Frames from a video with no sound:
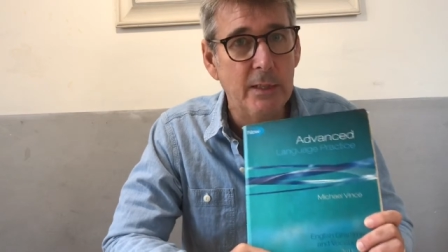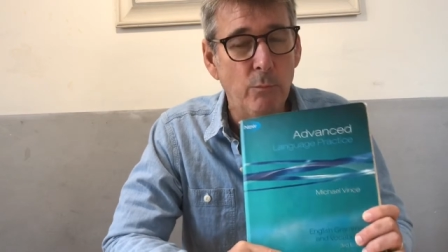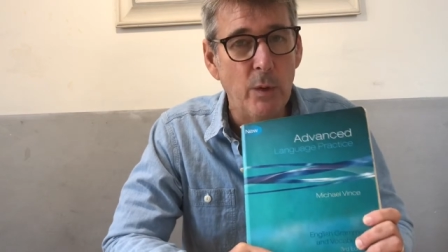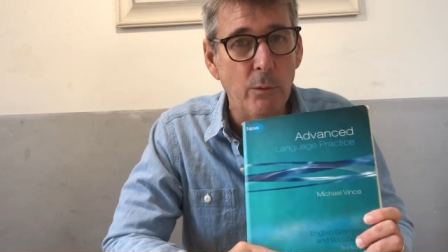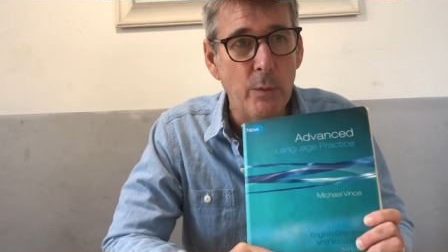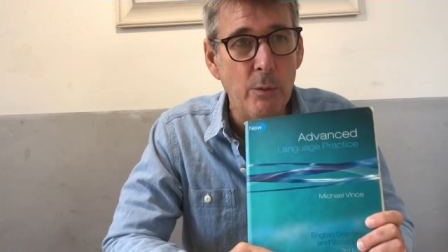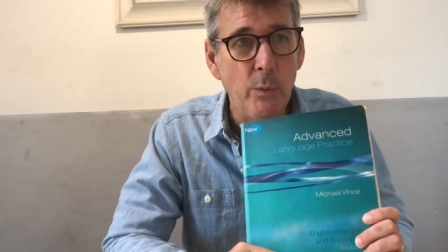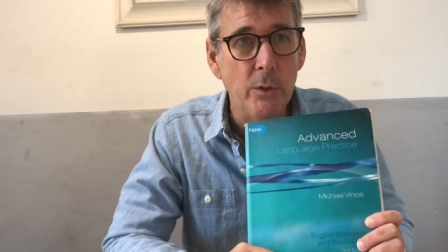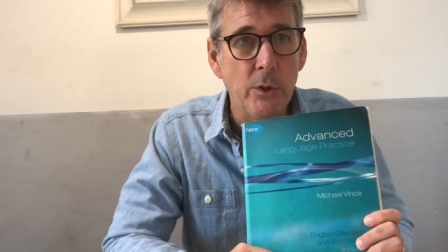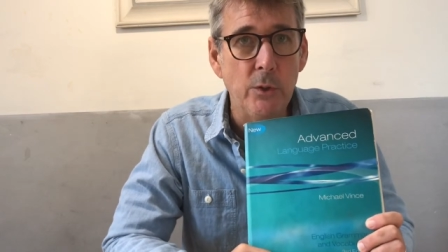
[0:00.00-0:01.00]
we
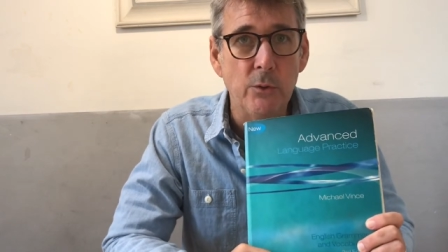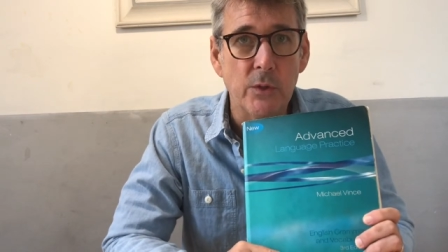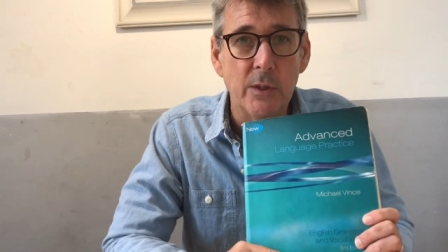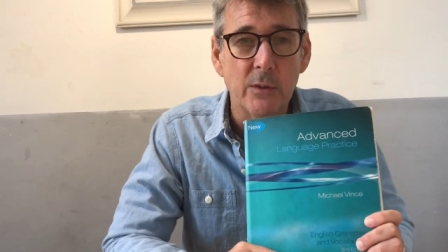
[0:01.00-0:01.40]
will use this.